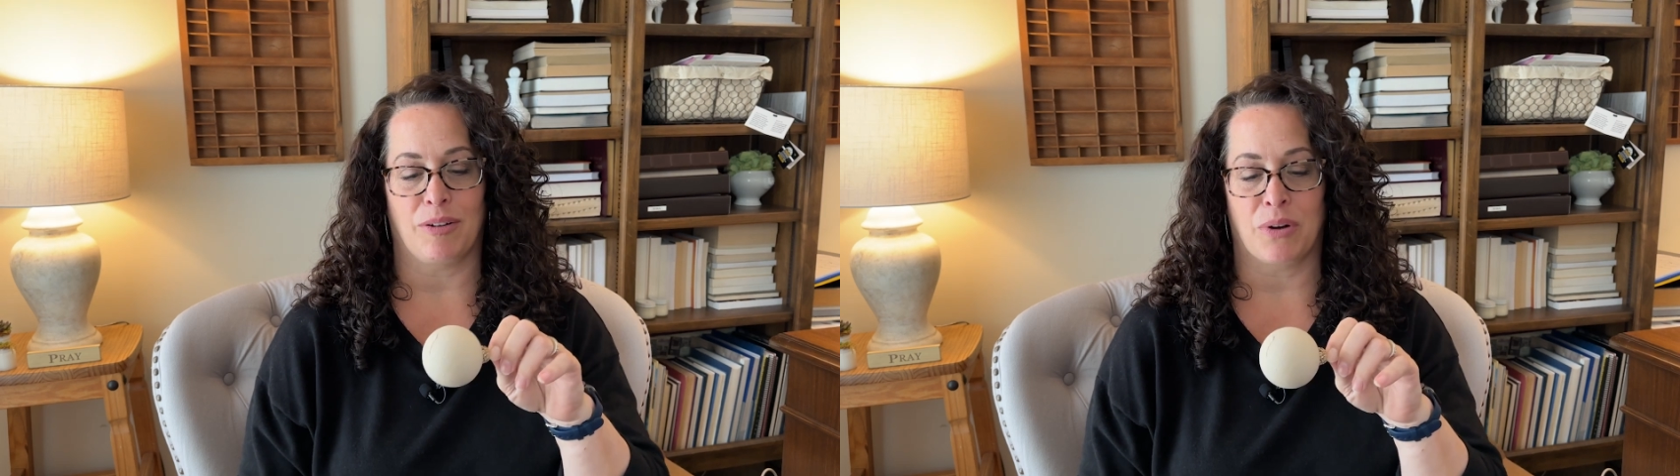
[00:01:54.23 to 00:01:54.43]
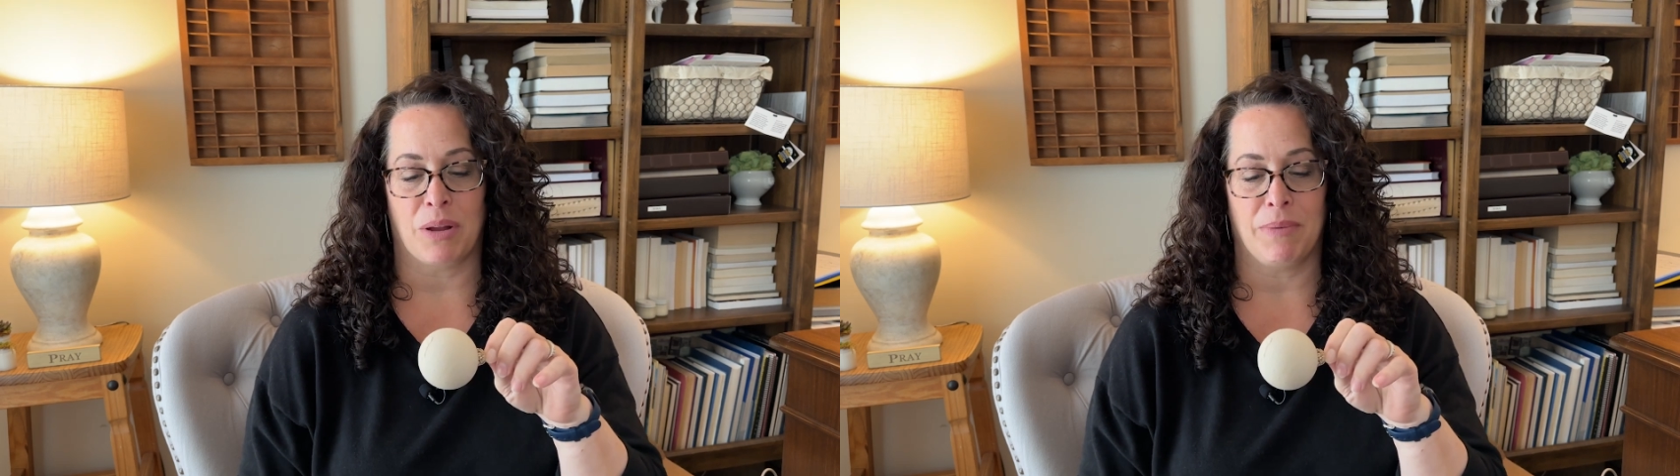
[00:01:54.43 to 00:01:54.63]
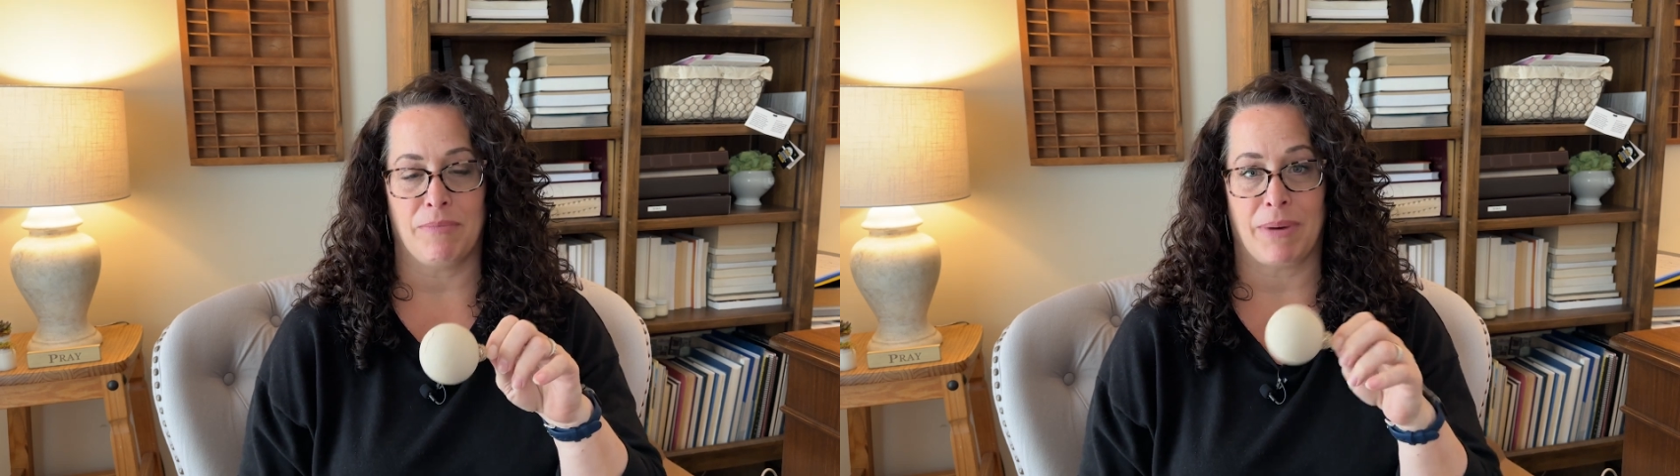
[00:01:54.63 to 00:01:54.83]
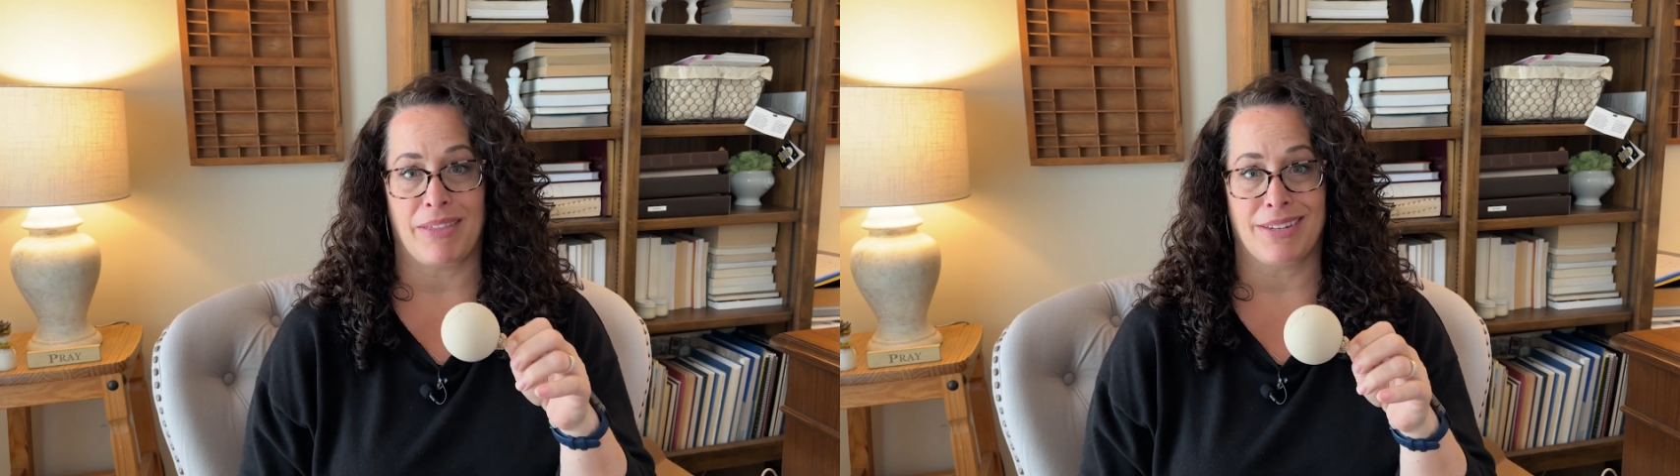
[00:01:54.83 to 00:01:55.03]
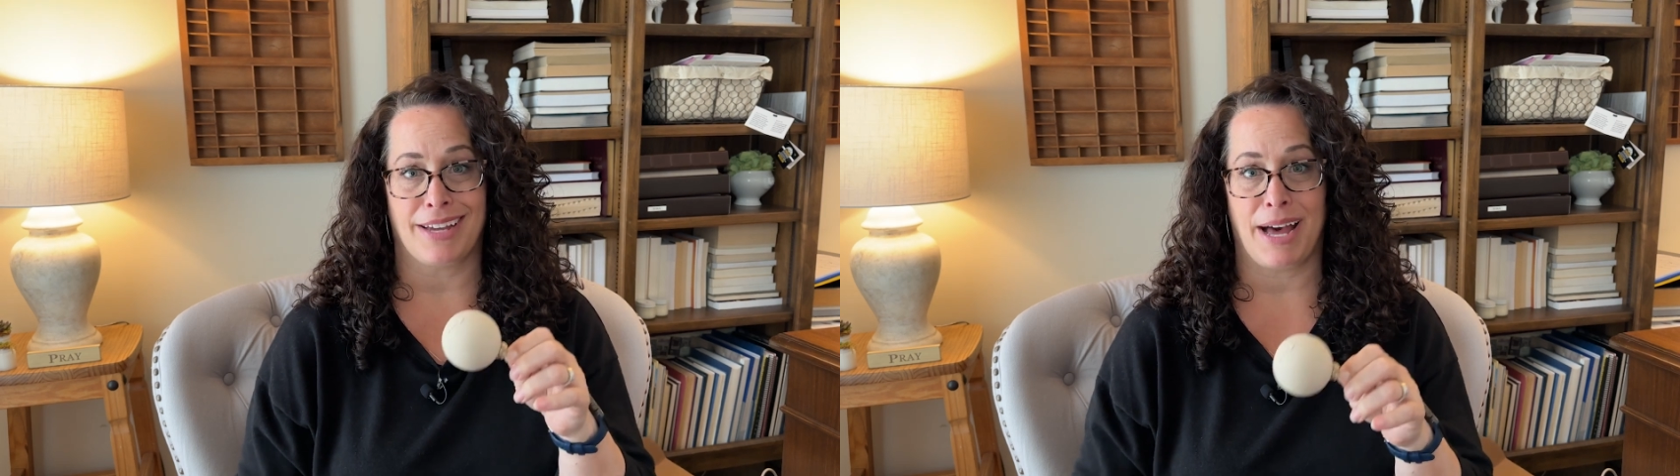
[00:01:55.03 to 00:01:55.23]
ornament by
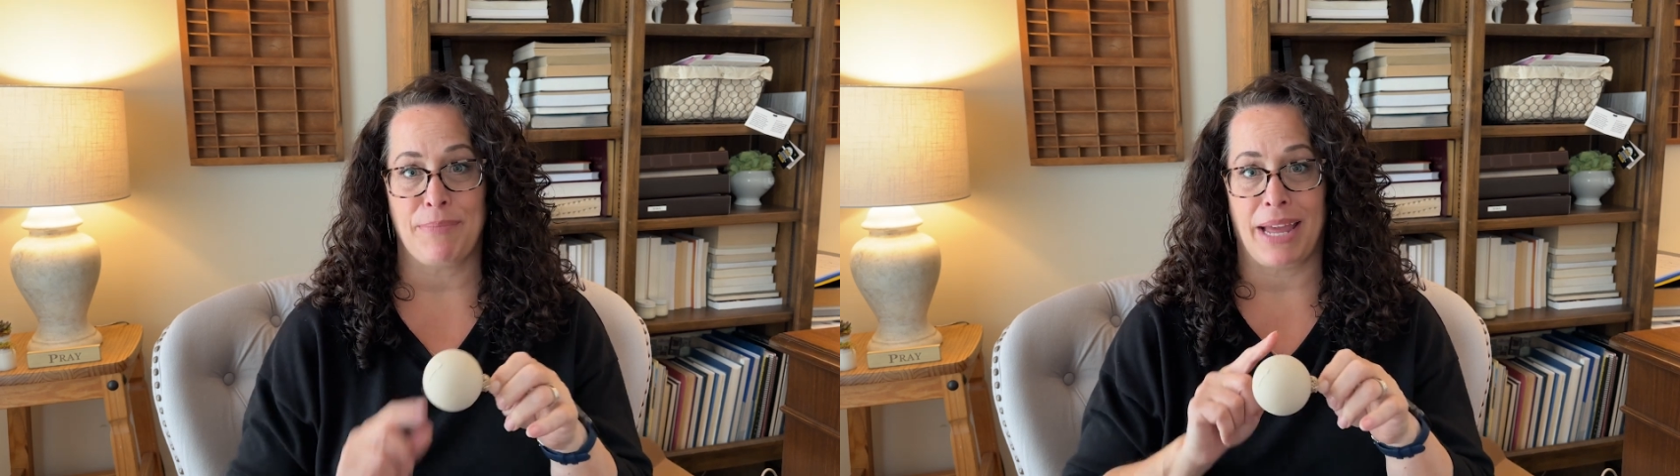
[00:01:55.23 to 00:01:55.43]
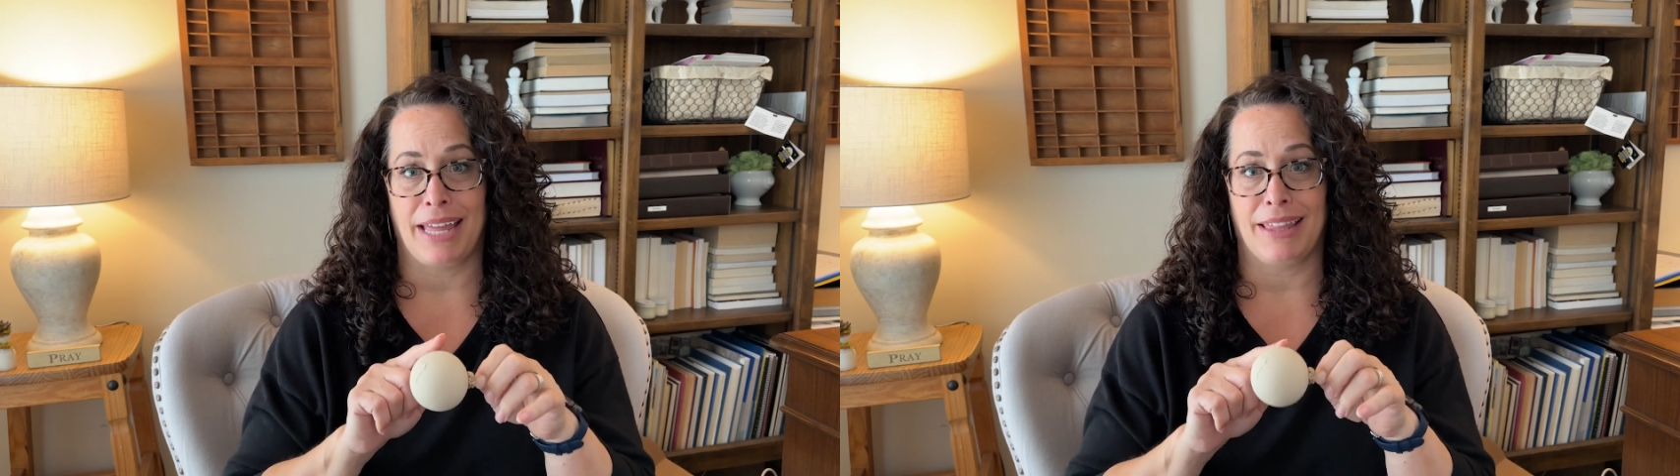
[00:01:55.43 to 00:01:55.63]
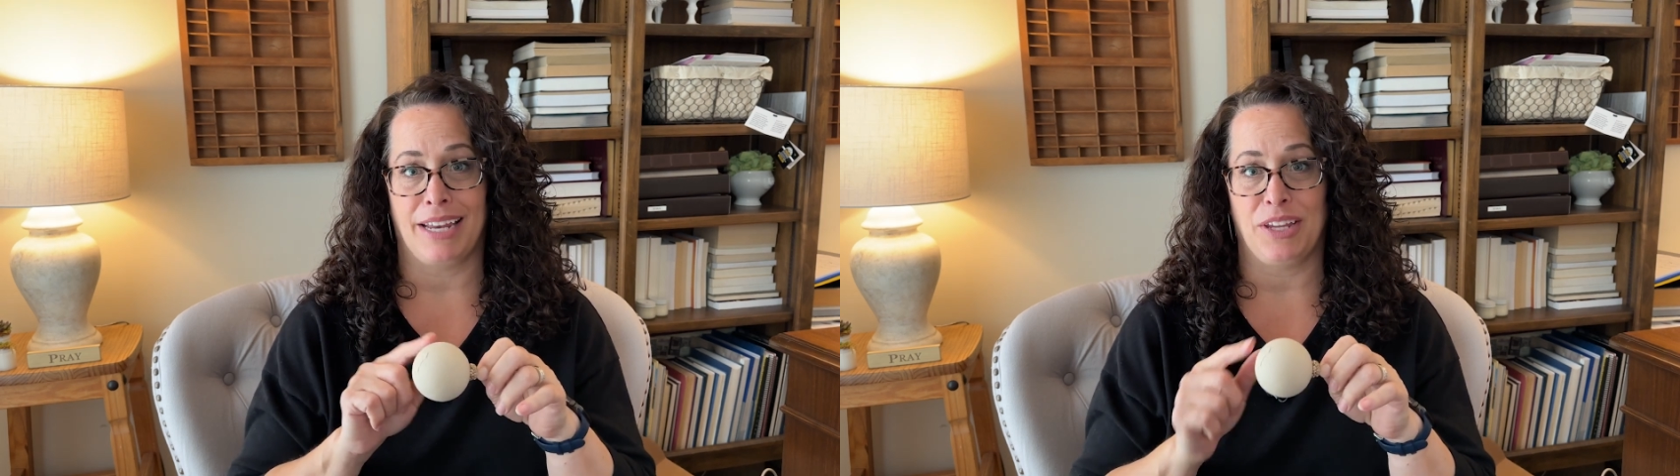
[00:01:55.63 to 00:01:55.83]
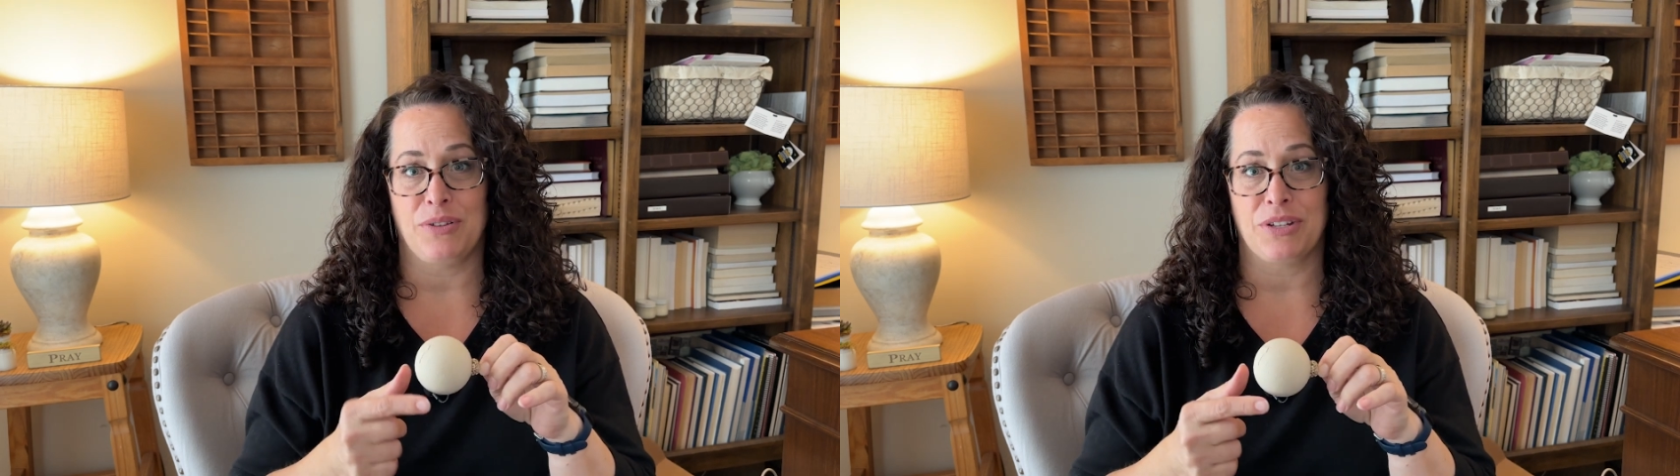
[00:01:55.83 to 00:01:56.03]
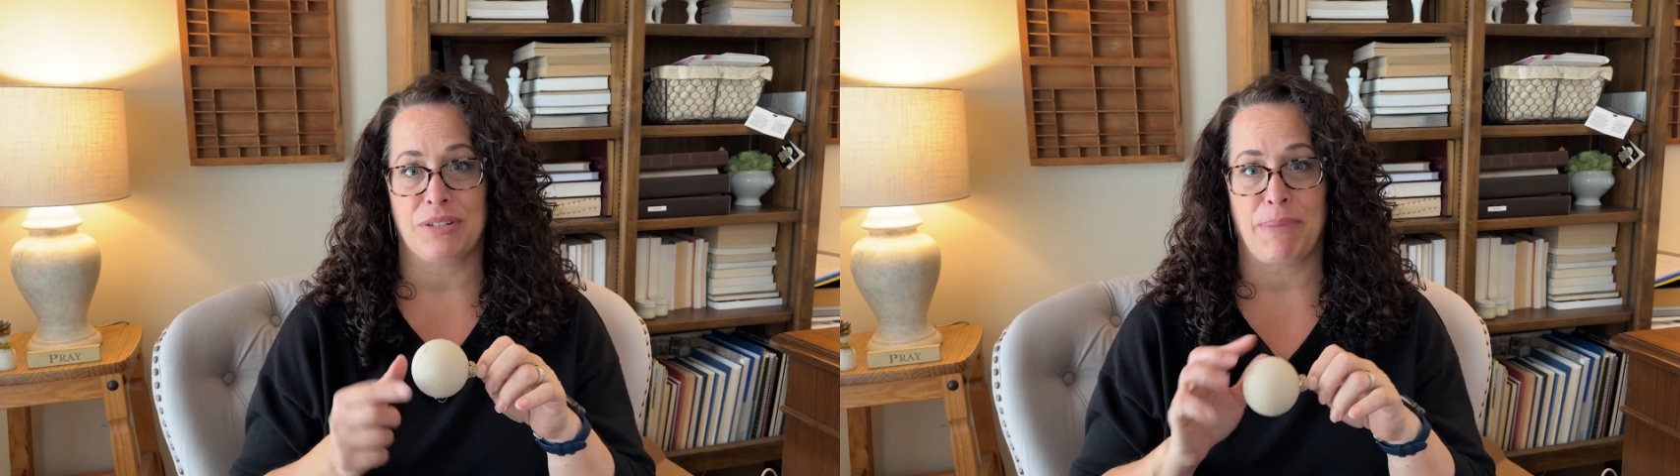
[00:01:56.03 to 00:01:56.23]
the top and then you
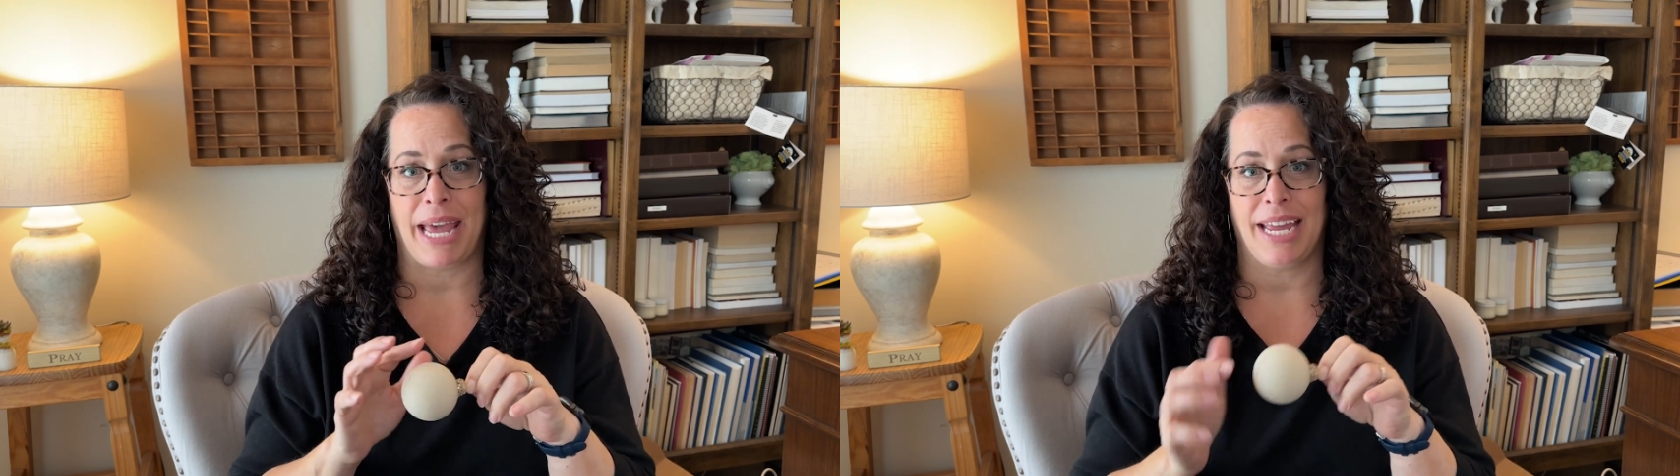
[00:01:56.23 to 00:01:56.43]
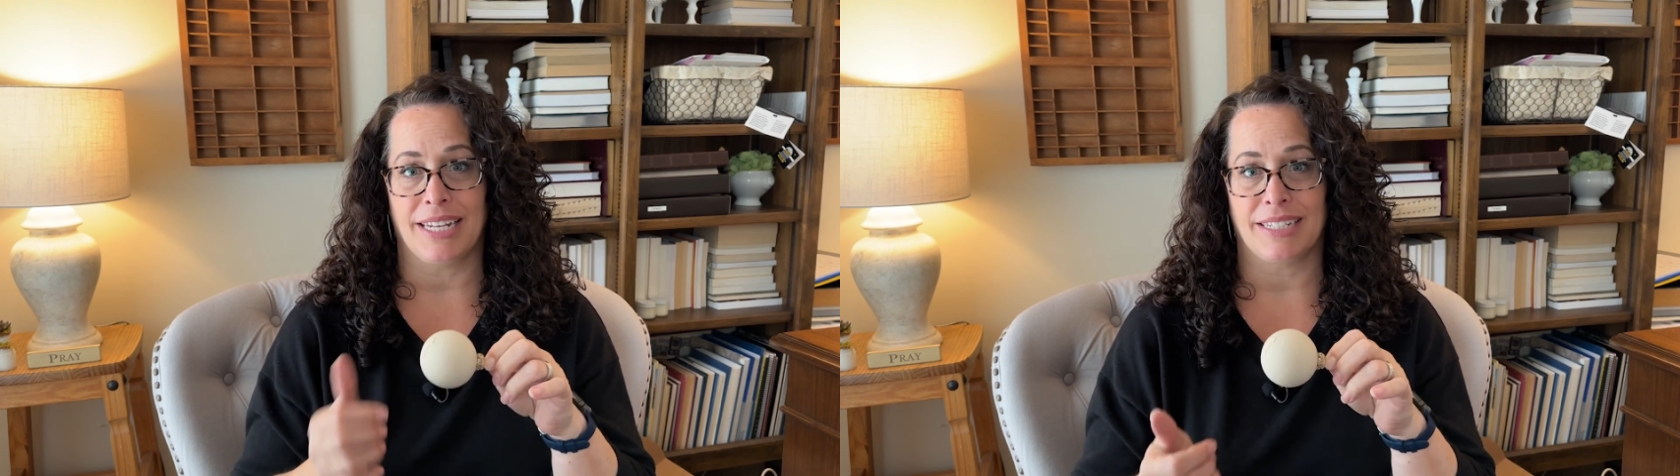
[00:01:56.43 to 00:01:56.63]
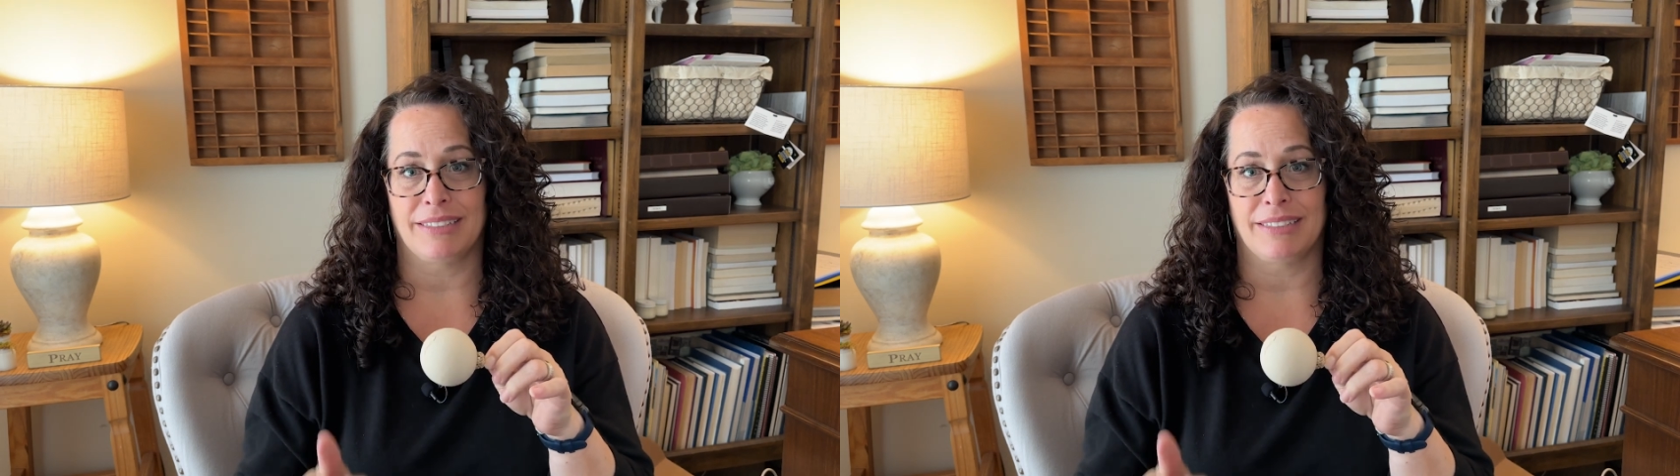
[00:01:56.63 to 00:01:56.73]
just paint.